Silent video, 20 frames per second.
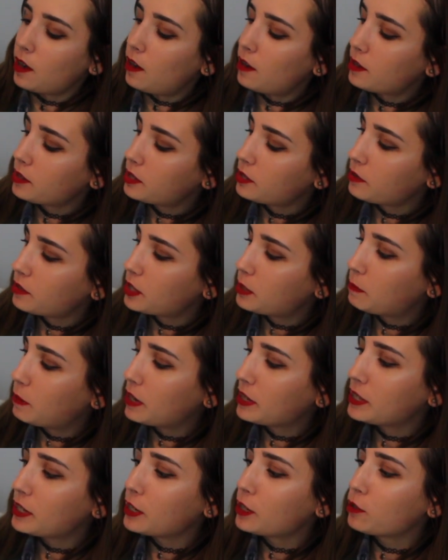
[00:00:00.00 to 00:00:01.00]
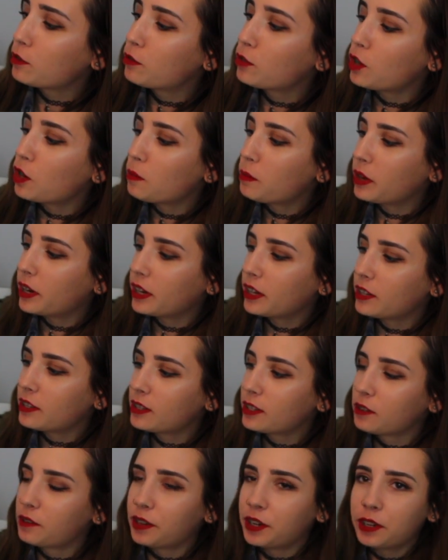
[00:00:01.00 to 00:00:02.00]
Also, this pressing is so pretty.
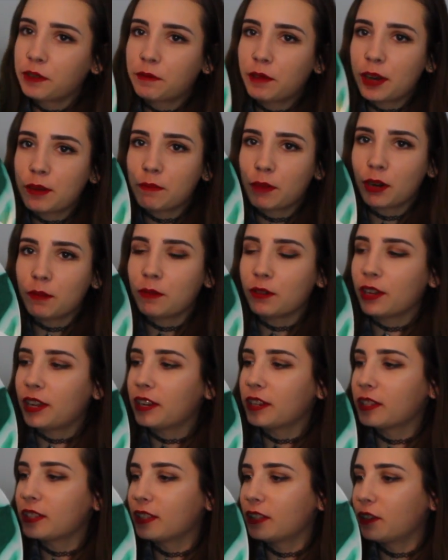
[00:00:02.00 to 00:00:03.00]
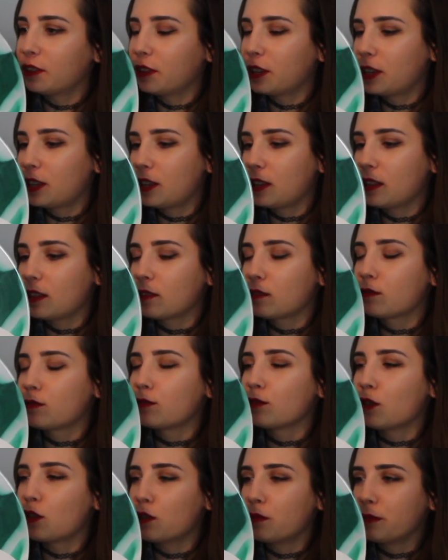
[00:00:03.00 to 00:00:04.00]
It's the green and white marble and it's literally
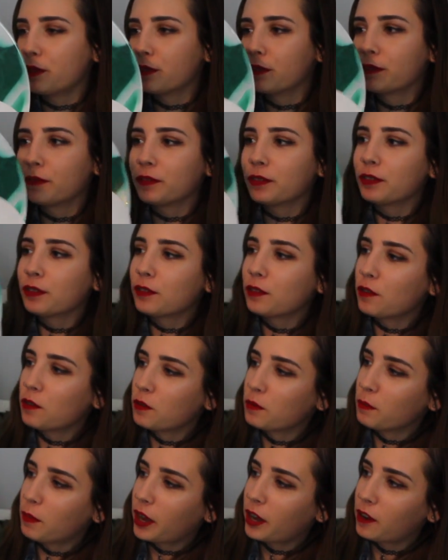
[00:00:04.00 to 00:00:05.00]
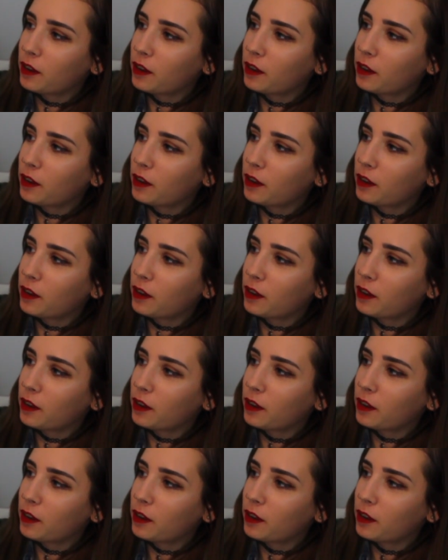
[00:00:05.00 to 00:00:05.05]
so beautiful. Oh my